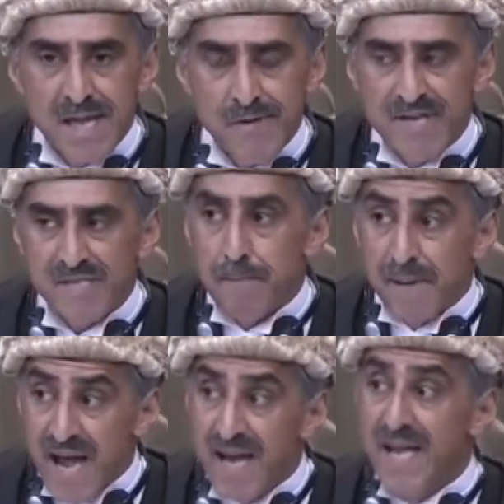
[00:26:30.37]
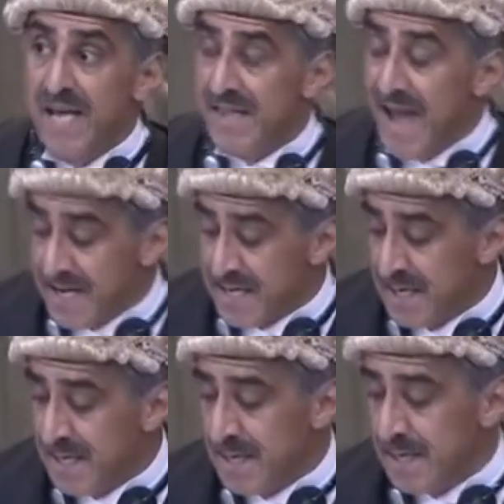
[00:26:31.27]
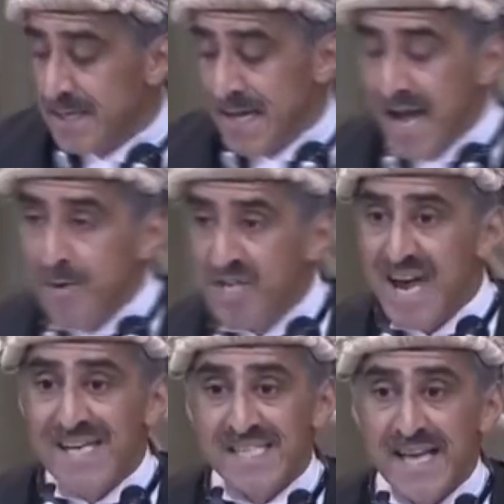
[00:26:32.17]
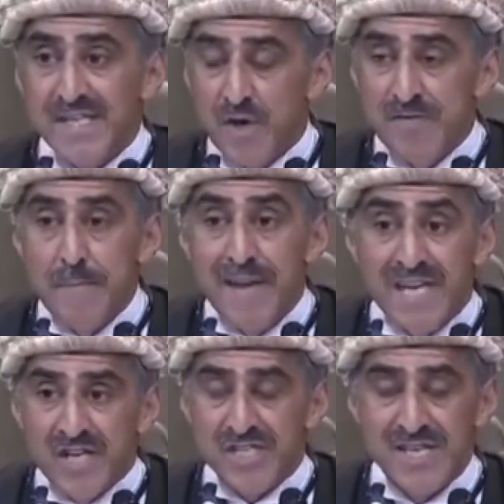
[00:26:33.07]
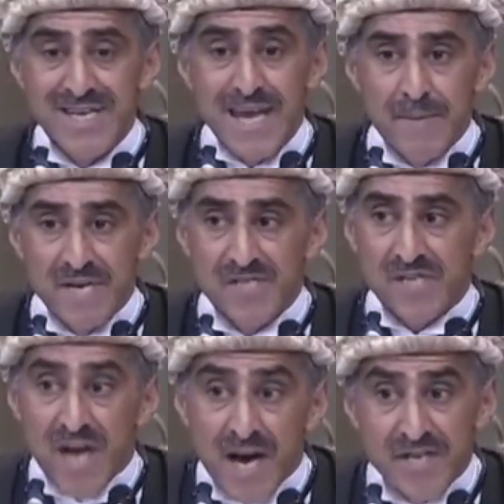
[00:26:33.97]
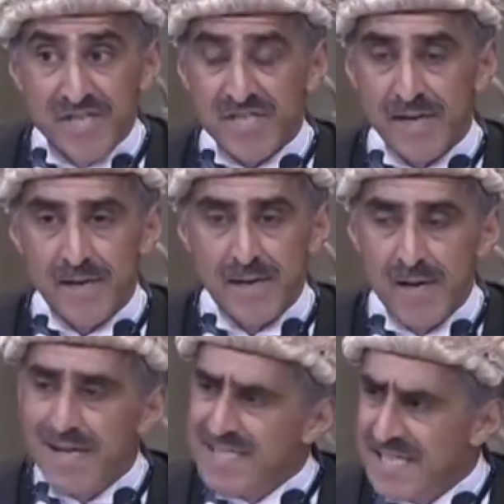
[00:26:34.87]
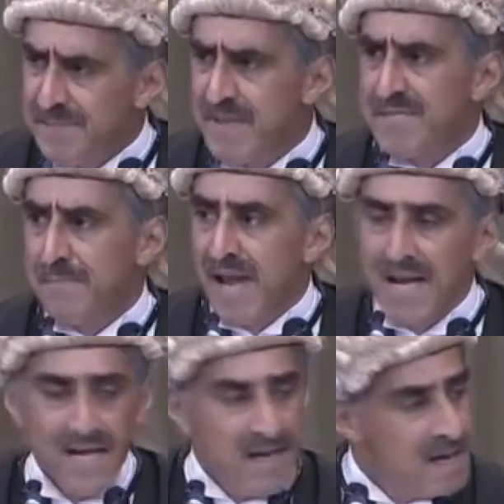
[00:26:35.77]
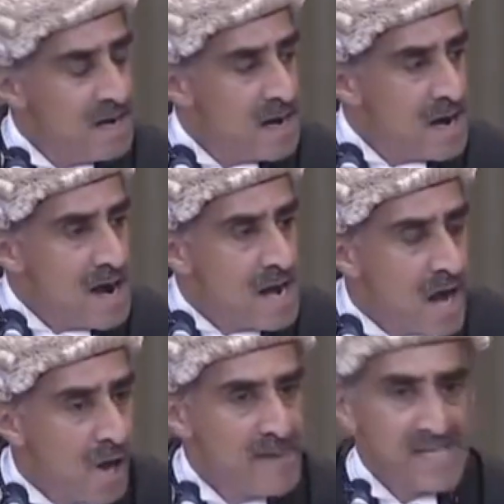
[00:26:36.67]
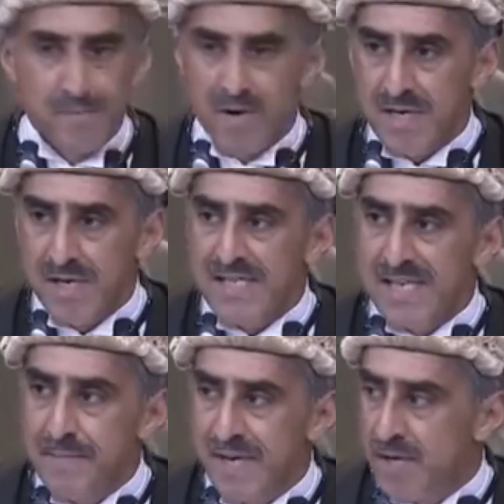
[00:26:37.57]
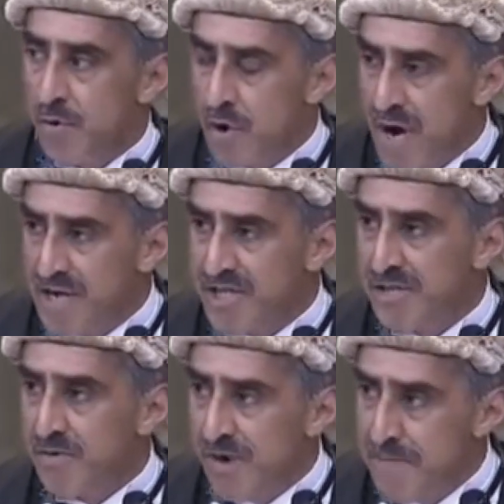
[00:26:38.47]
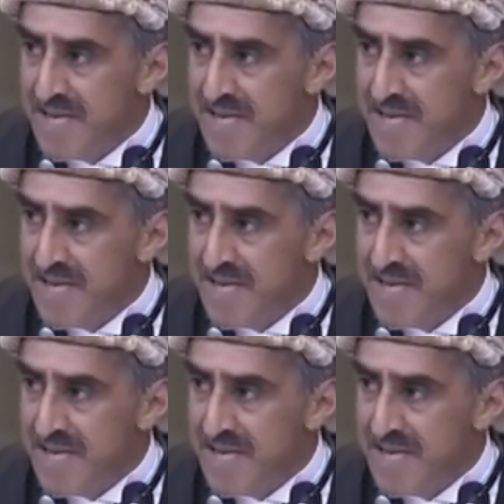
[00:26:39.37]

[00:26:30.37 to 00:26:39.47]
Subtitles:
There is plainly in that language a sense of immediacy, imminence, urgency. And 6 months plainly in nobody's book is imminent or urgent or